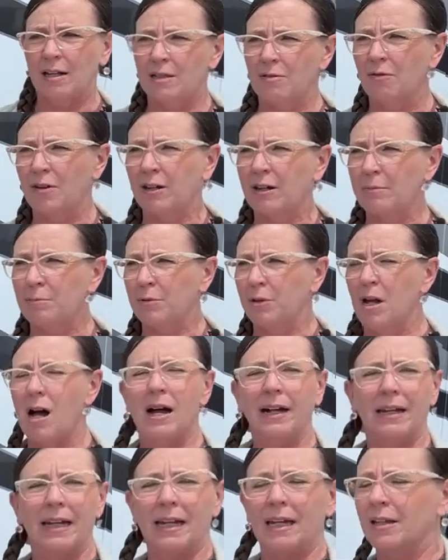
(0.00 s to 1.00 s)
it's very
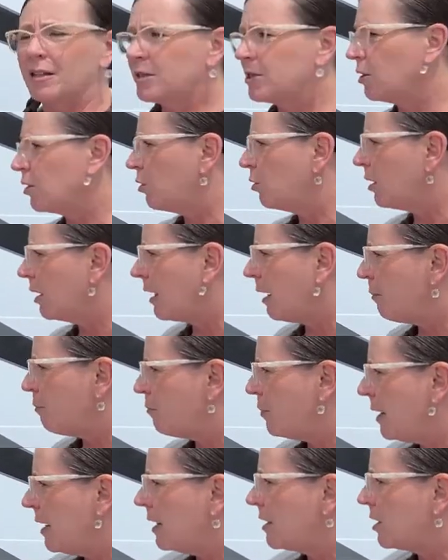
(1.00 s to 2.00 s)
blocky so you can
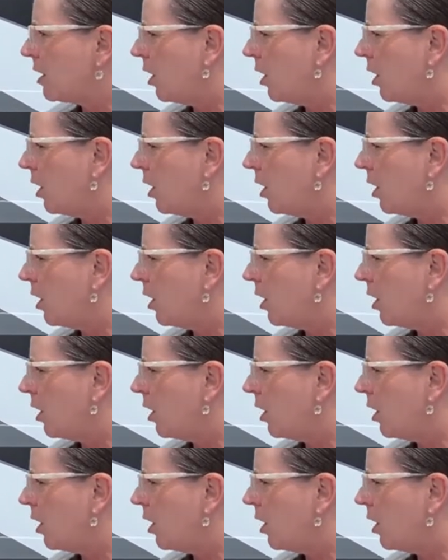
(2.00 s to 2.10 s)
get big